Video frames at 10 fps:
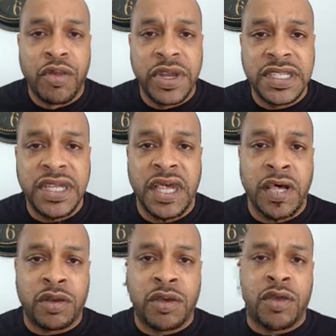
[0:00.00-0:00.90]

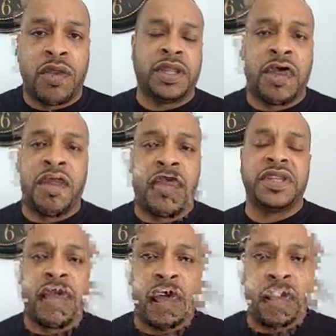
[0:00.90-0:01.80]
retail, online
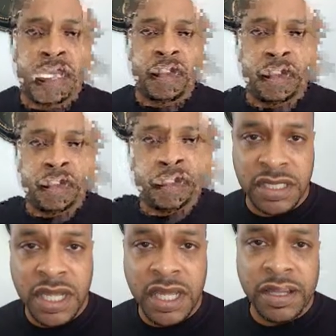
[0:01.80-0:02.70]
retail
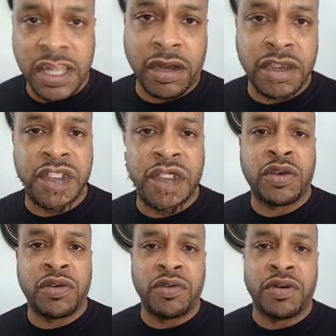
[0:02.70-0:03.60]
business, they're
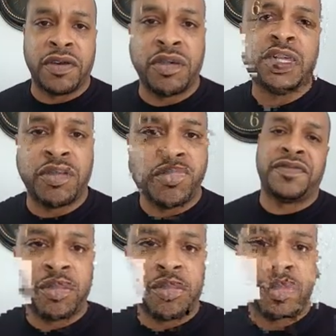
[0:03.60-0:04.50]
also has a
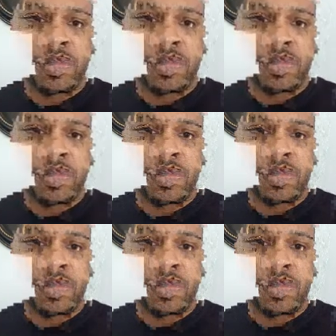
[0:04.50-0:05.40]
very large
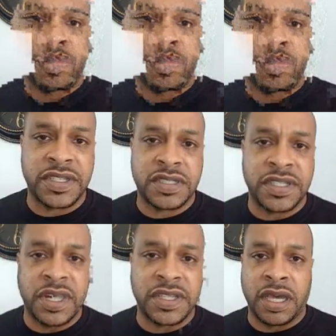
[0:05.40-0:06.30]
software
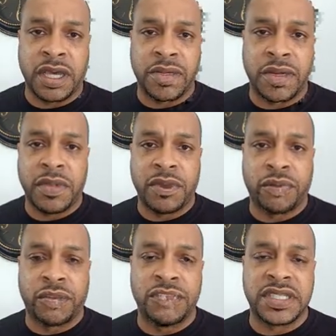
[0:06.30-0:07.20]
service
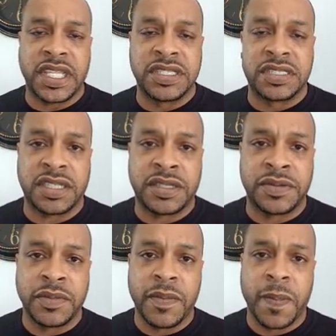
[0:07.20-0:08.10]

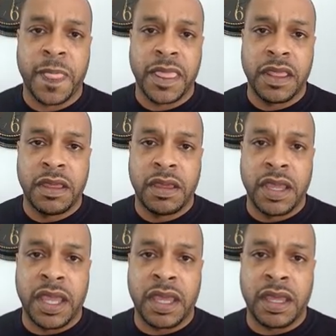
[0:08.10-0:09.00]
organization
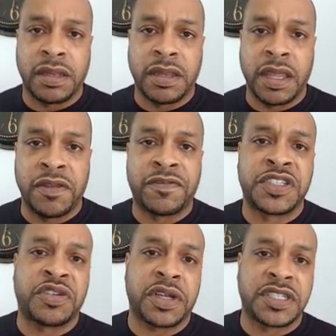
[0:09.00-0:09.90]
and
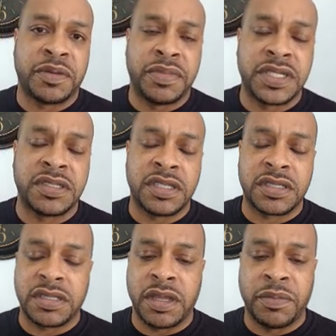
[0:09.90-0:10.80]
infrastructure
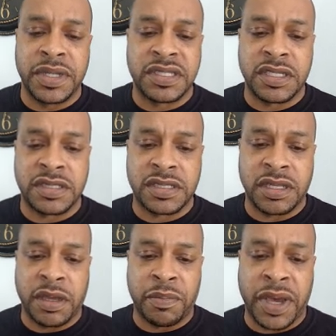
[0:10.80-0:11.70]
business, a business
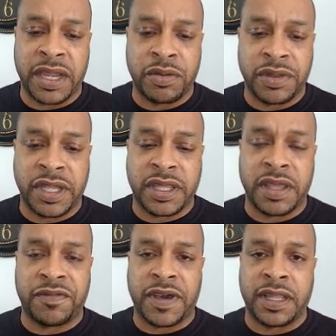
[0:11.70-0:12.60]
model that
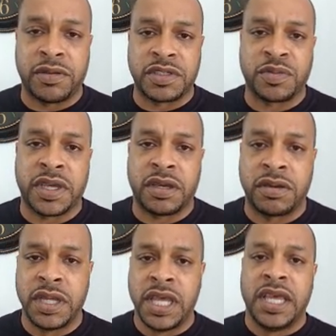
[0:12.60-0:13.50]
they follow as
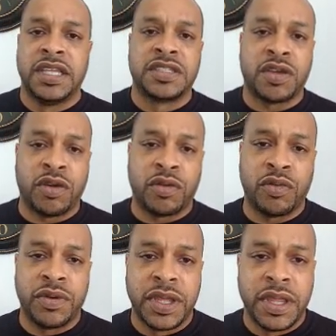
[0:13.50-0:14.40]
well.
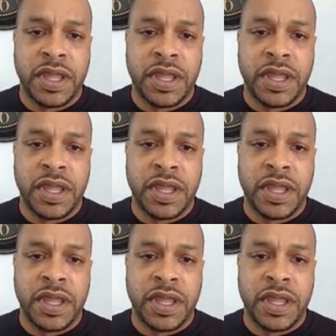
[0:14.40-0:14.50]
So